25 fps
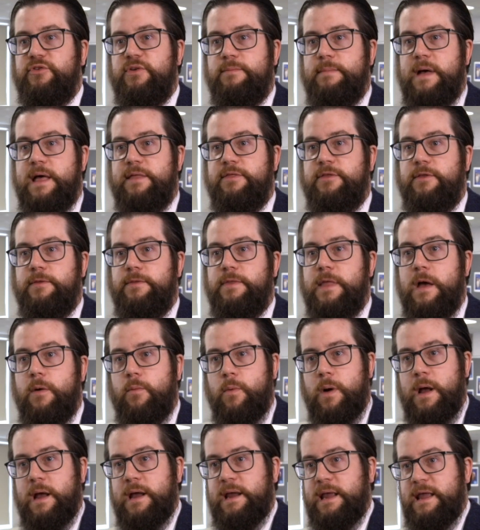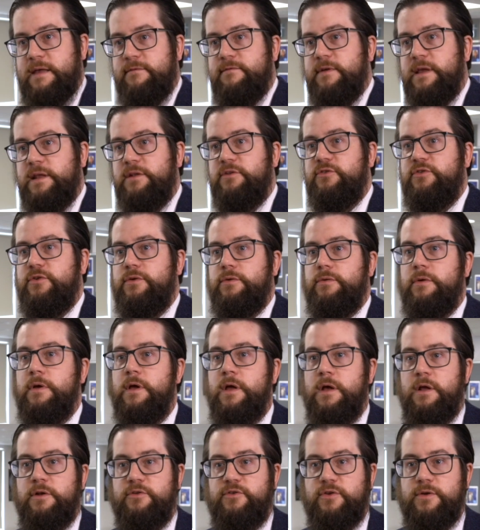method that we're giving to
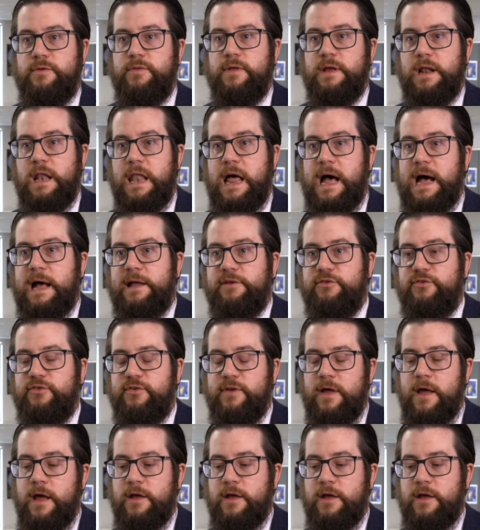the class